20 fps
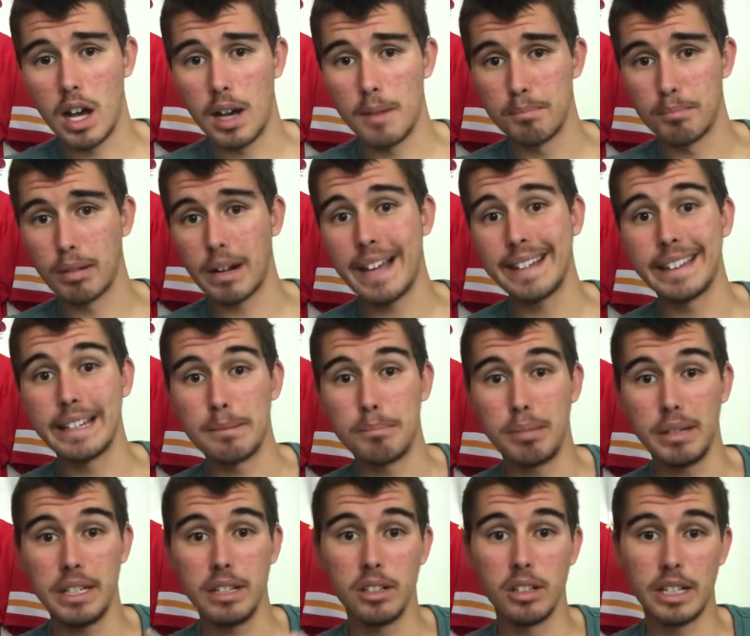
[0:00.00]
Bradley
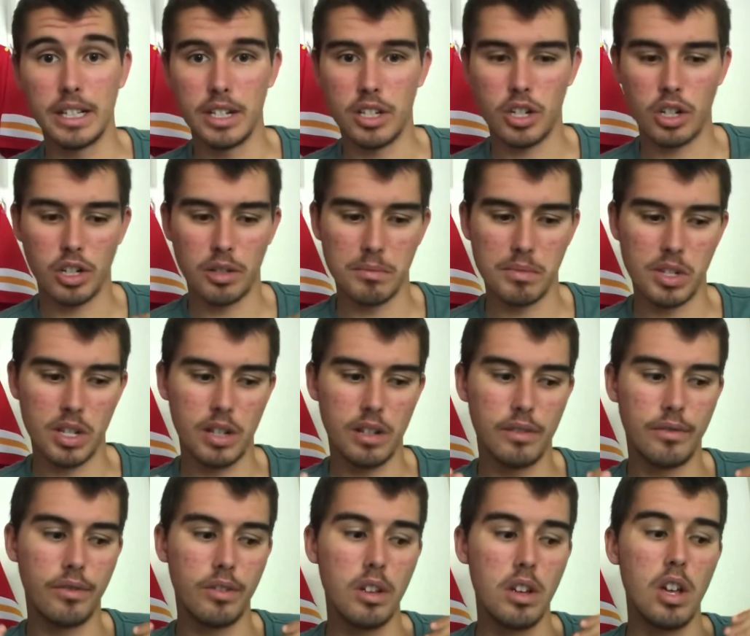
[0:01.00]
Beal in terms
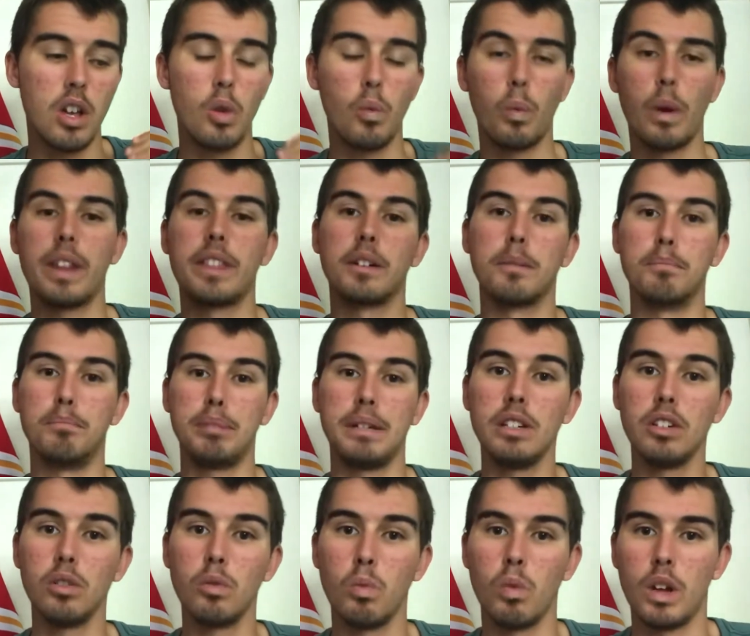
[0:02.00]
of whether
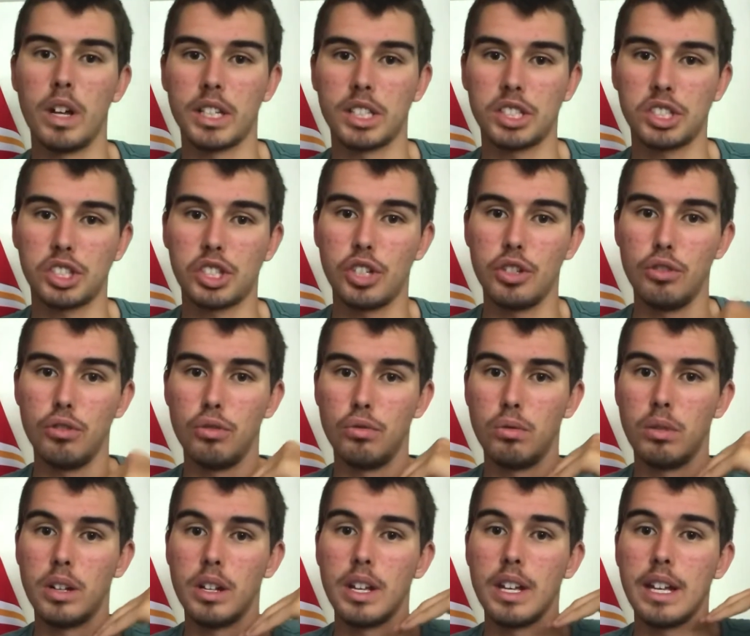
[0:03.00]
Beal wants
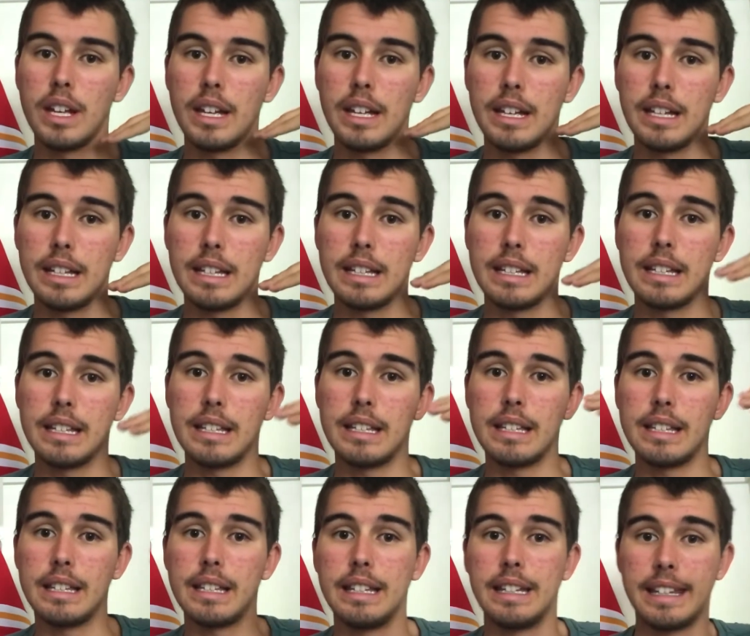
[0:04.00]
to
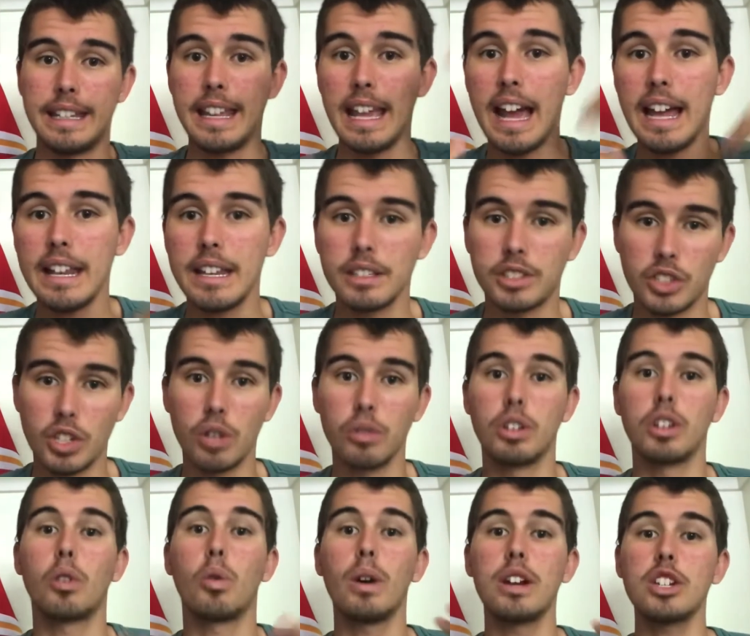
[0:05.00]
get... So
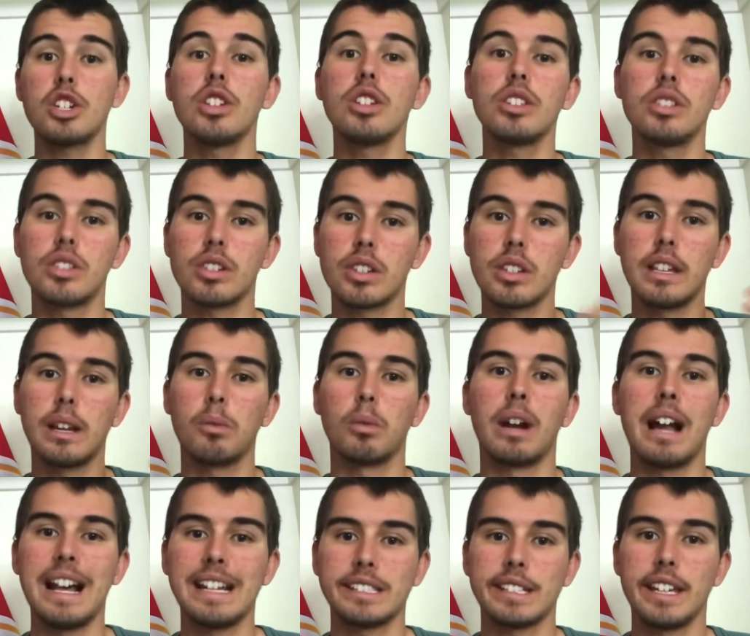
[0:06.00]
the questions that we're
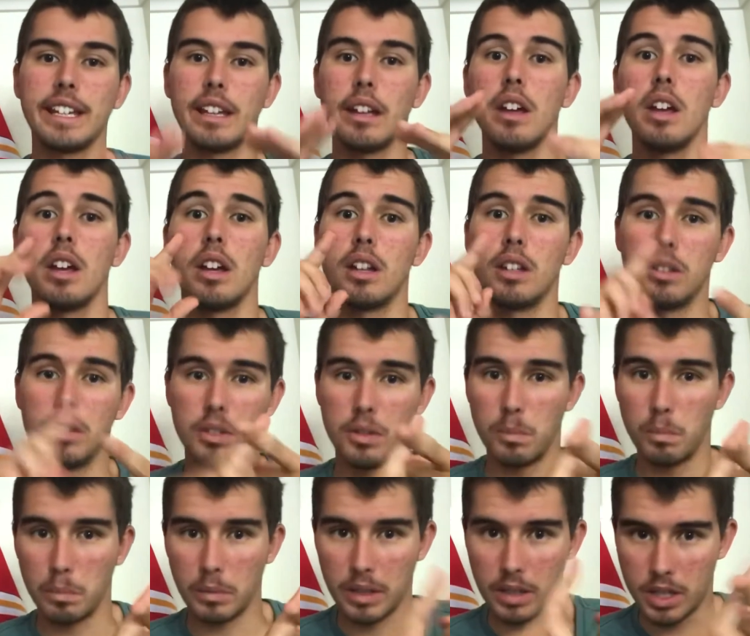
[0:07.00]
asking,
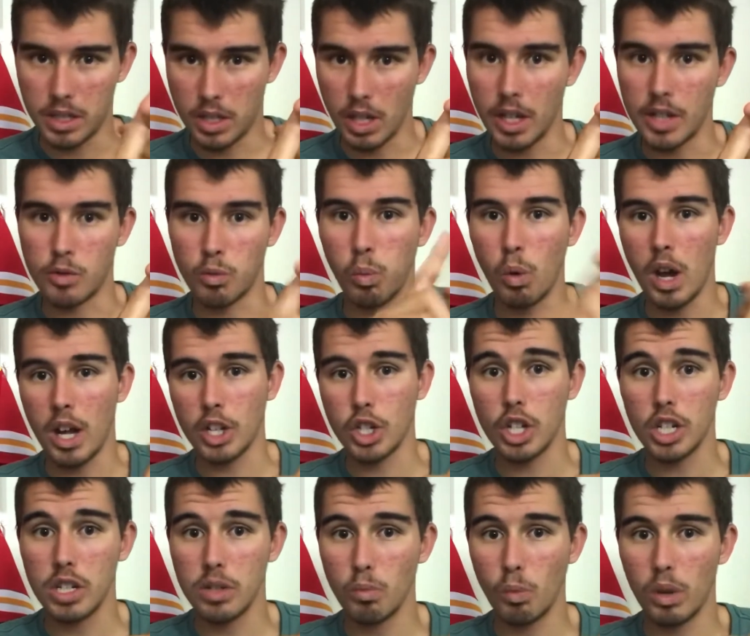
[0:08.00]
does
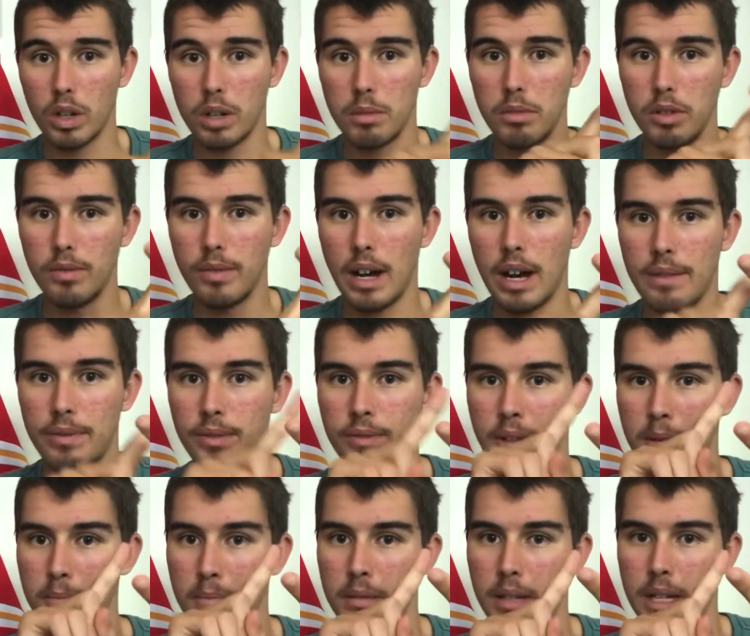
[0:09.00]
Washington want to move off of him